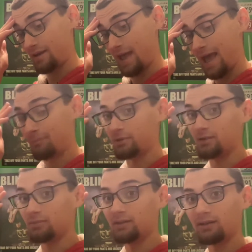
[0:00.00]
happy
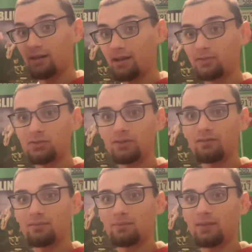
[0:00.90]
to be at a
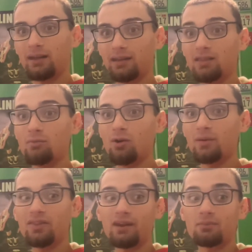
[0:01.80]
concert, like in the
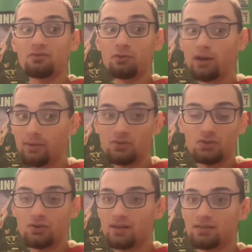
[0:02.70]
moment. Like, before I was
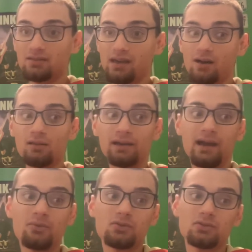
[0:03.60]
stressed as hell. Like,
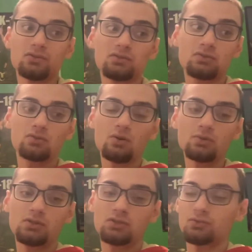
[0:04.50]
I was so
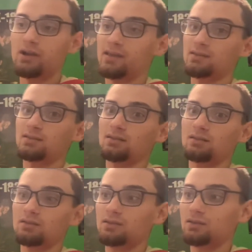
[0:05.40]
stressed
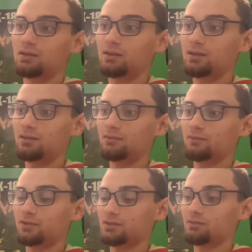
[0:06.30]

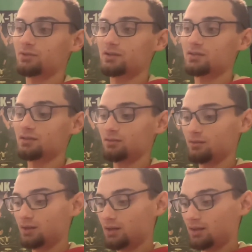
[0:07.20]
for some reason
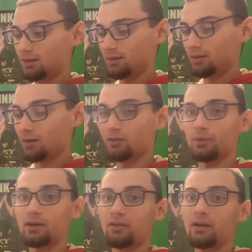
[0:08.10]
on the
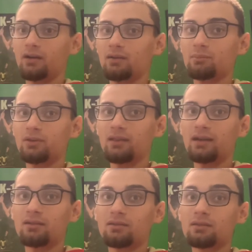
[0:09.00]
way there. But
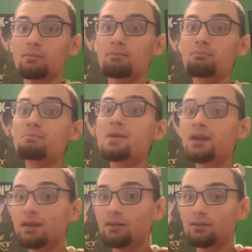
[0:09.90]
like, the
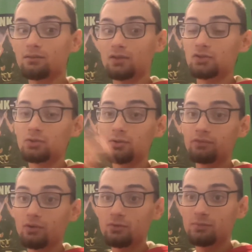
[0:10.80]
minute the 2 of
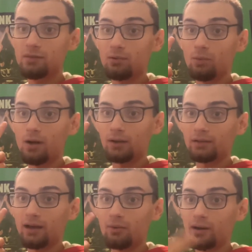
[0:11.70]
those people walked
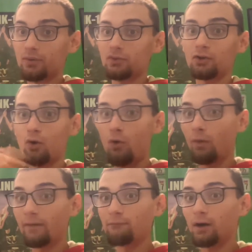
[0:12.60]
out, I was like,
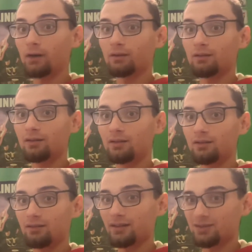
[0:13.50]
holy fuck,
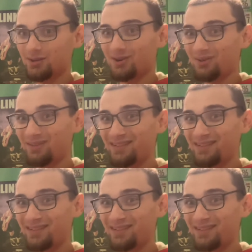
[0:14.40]
let's go,